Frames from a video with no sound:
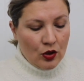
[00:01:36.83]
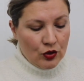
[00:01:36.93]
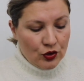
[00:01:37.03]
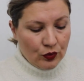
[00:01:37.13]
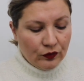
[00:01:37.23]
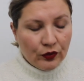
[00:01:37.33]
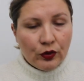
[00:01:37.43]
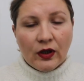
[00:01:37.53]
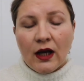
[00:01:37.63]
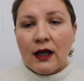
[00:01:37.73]
shoot for
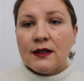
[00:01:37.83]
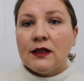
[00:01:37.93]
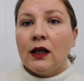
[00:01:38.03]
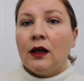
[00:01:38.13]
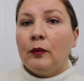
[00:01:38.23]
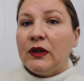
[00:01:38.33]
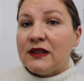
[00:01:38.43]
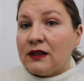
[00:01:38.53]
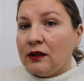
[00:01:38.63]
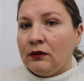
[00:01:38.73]
you guys,
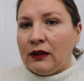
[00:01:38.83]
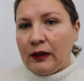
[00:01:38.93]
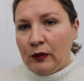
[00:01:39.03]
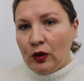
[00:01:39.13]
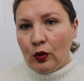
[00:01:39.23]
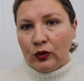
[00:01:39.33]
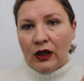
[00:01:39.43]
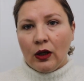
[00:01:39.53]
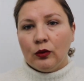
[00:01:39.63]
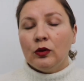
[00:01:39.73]
please let me know
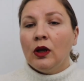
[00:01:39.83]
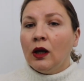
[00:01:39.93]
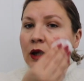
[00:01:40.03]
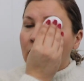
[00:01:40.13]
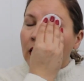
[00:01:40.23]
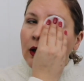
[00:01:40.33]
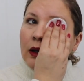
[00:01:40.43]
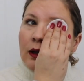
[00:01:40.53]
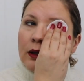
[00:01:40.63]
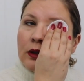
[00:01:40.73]
down
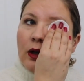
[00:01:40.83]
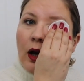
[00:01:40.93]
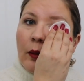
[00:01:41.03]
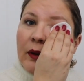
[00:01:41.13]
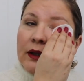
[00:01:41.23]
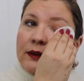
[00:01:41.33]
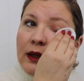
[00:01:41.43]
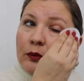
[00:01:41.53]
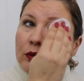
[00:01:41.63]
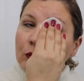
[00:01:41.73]
in the comments.
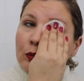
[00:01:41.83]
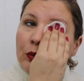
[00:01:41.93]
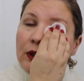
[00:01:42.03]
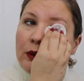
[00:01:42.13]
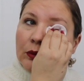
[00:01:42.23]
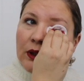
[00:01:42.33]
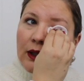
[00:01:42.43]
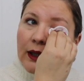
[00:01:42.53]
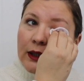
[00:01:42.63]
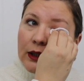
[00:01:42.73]
I would really
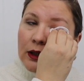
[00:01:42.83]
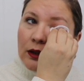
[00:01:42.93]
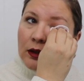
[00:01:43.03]
like